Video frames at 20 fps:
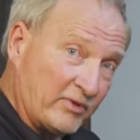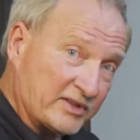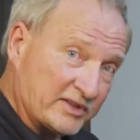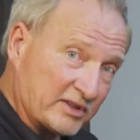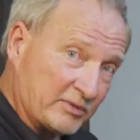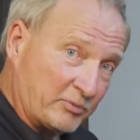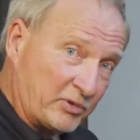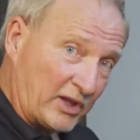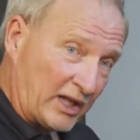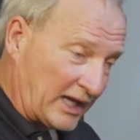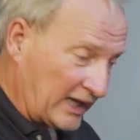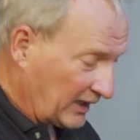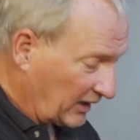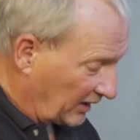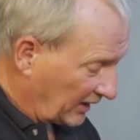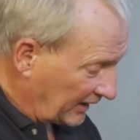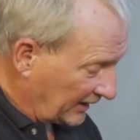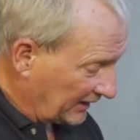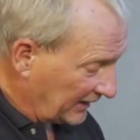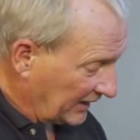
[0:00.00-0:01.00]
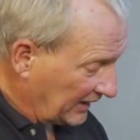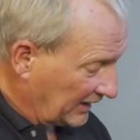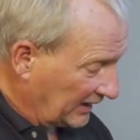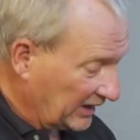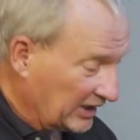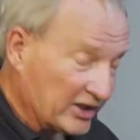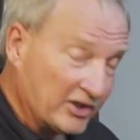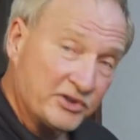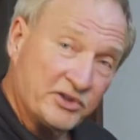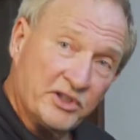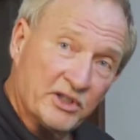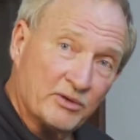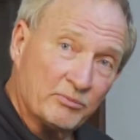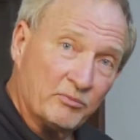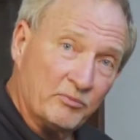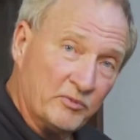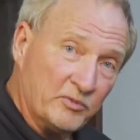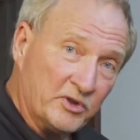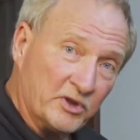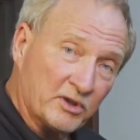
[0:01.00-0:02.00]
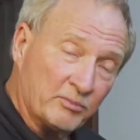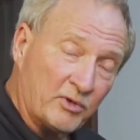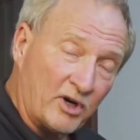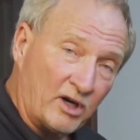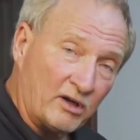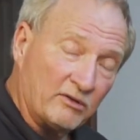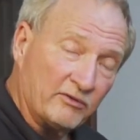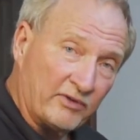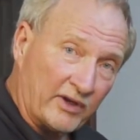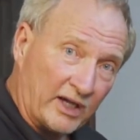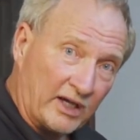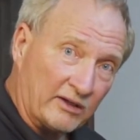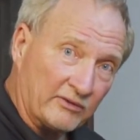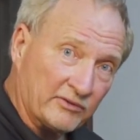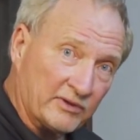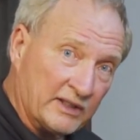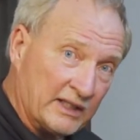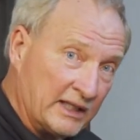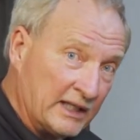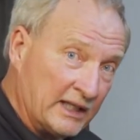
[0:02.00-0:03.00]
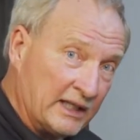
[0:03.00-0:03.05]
the supply line here to your ball valve.